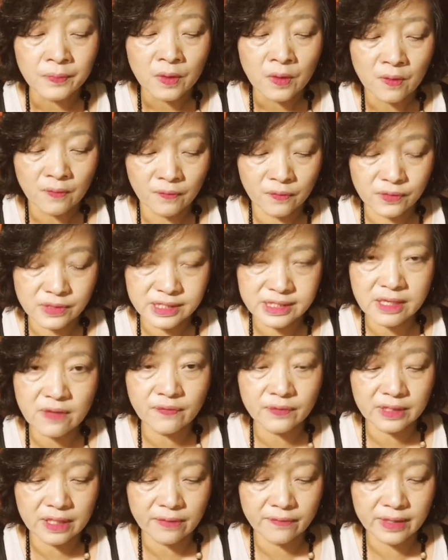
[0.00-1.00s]
for
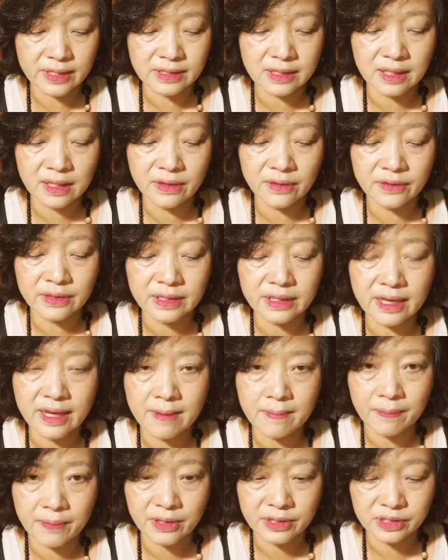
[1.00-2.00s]
self-directed learning
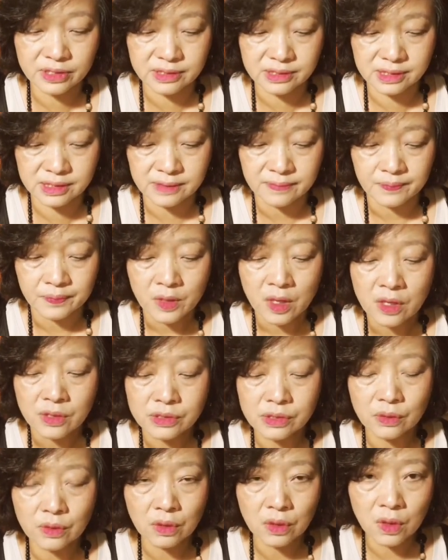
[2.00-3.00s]
and practice.
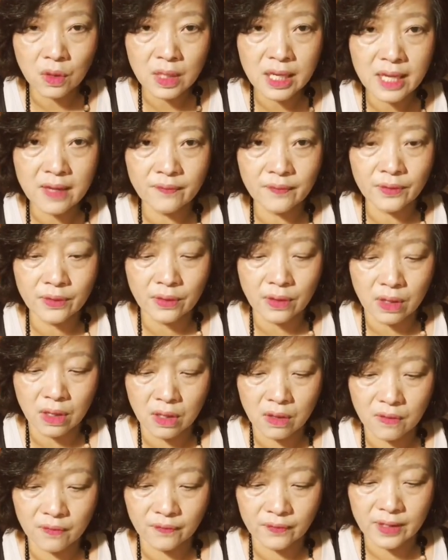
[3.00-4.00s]
So low level
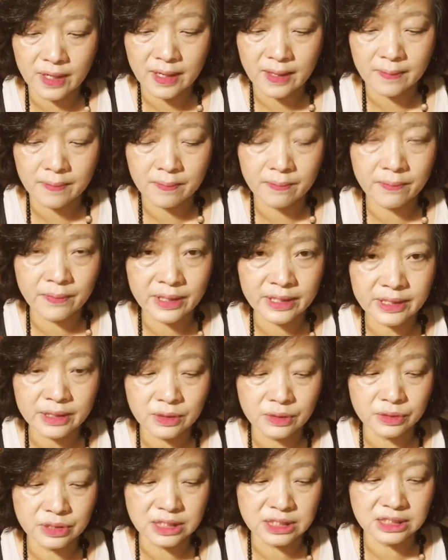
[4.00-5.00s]
of uh,
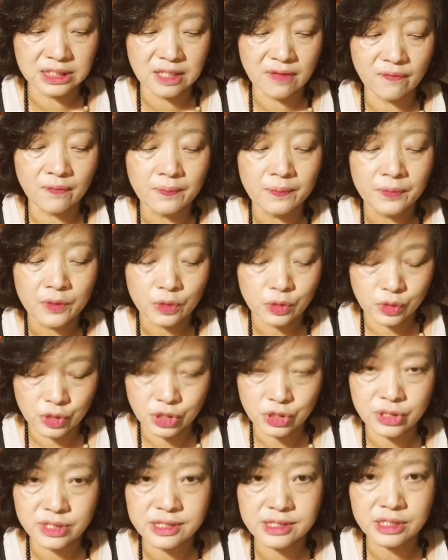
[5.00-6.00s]
metacognitive
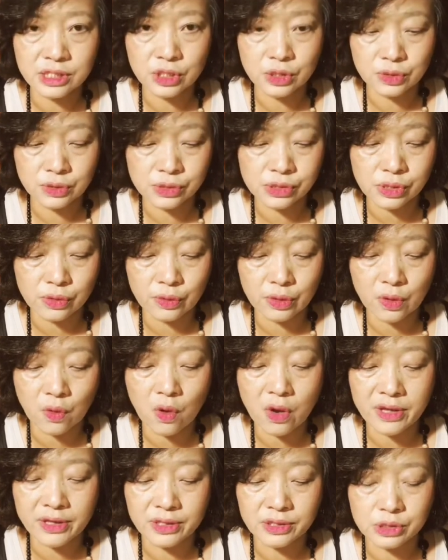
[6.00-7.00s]
strategic skills
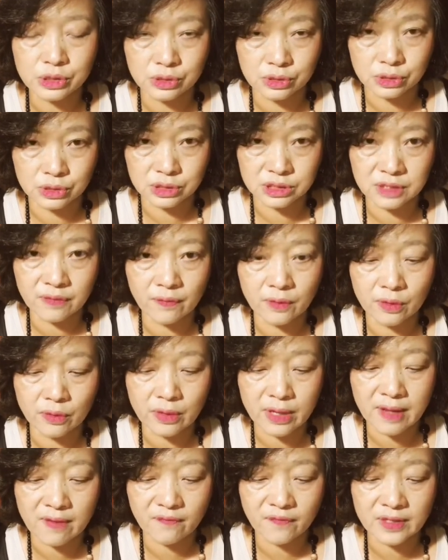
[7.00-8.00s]
required to develop
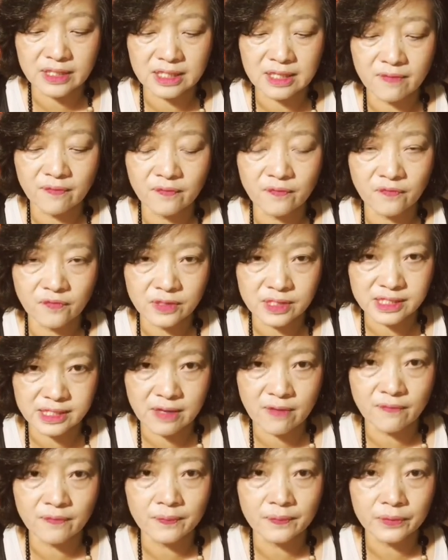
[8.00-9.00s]
effective
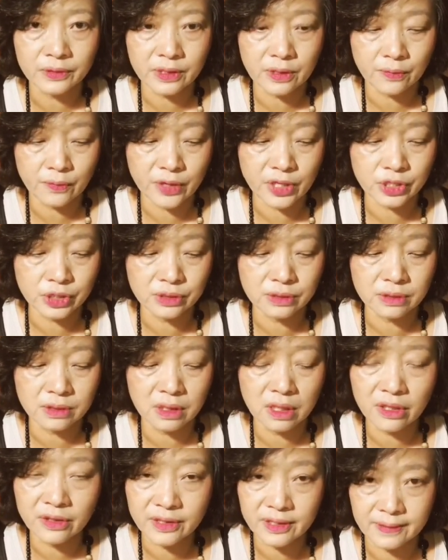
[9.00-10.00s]
self-directed
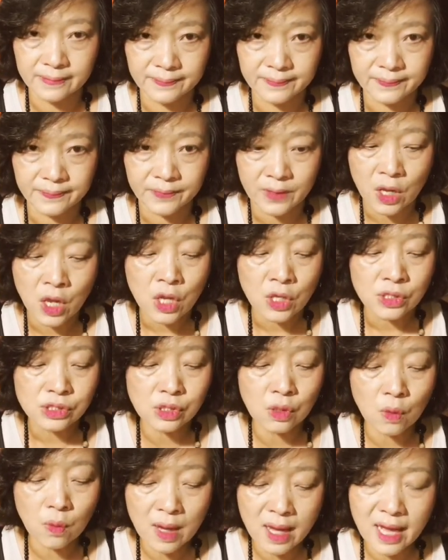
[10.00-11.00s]
learning.
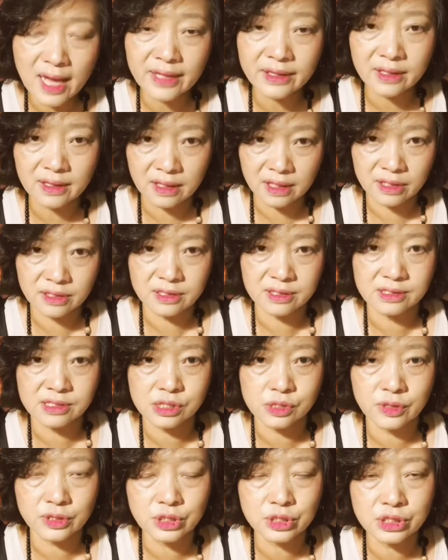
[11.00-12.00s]
So what are the learning
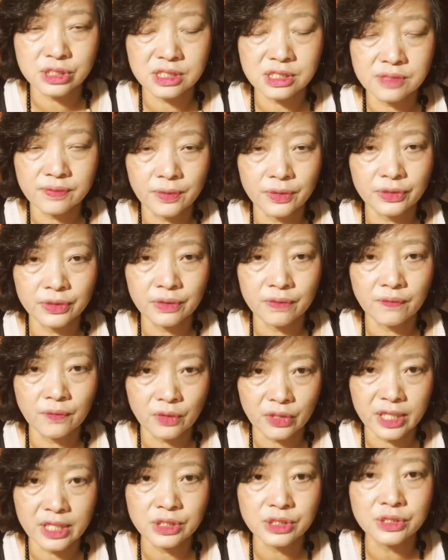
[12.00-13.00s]
strategies for the
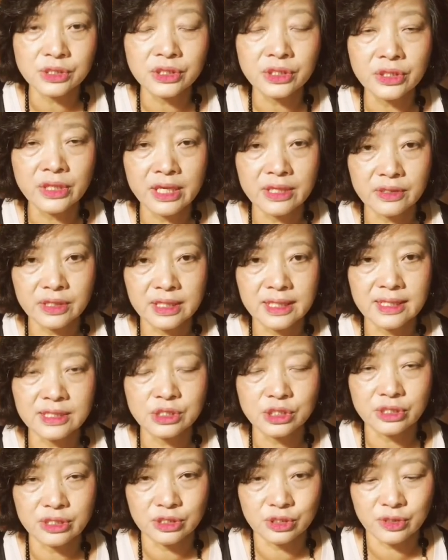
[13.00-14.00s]
vocational
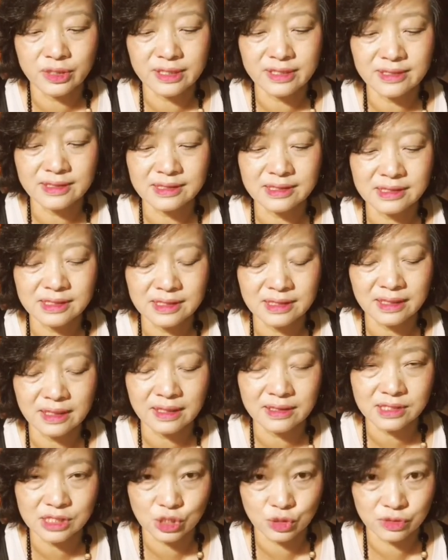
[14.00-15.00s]
education and training
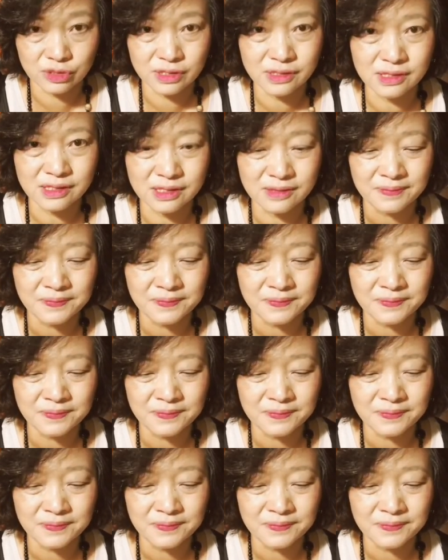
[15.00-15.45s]
uh, students?